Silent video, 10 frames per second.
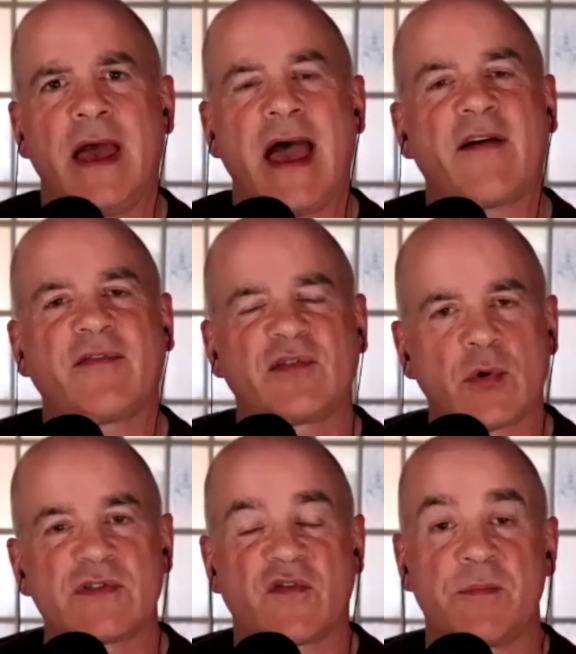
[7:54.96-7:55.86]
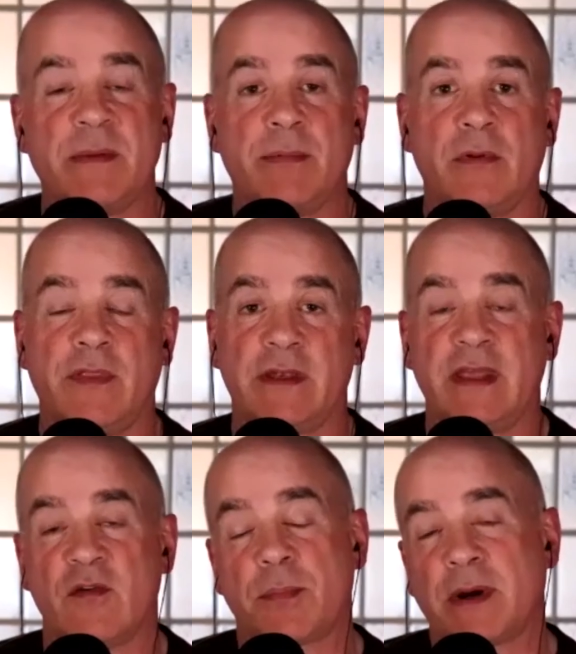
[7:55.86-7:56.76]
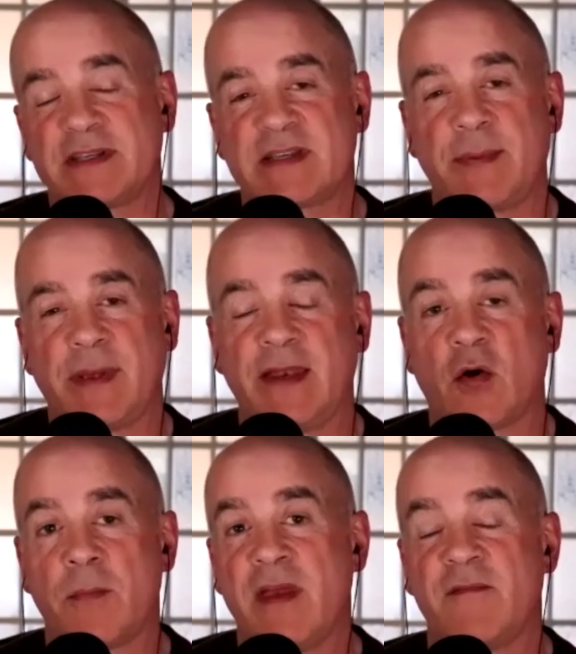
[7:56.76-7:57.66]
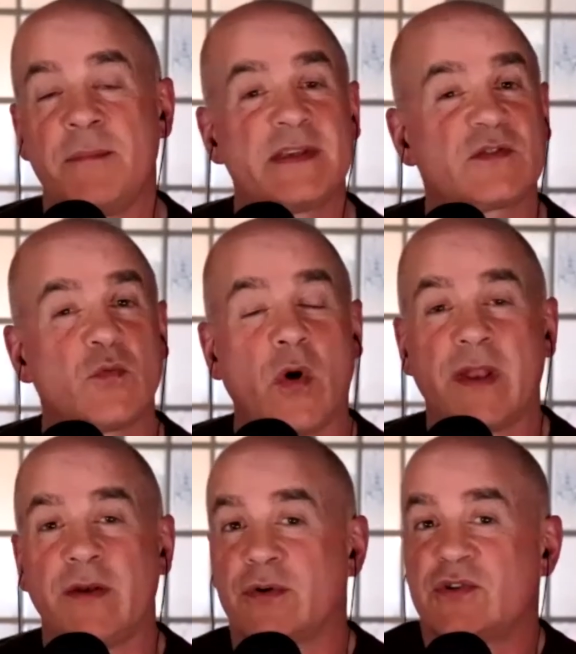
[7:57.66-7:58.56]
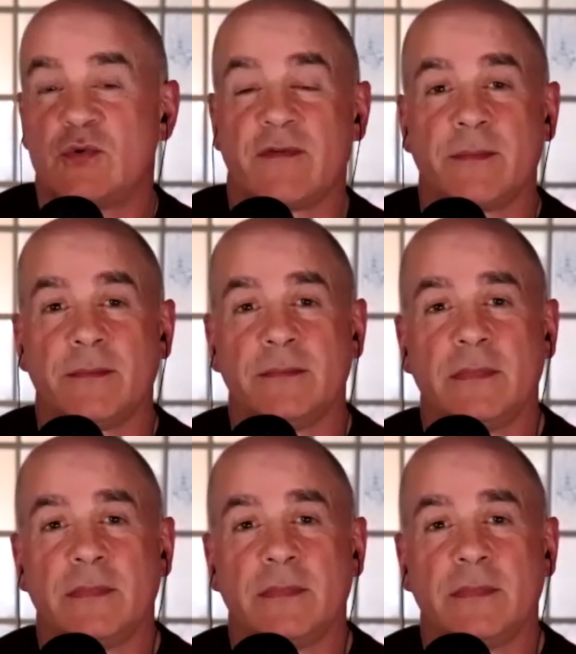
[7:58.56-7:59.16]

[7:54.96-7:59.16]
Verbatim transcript: afterwards for people that either participated or may have missed one or two of them?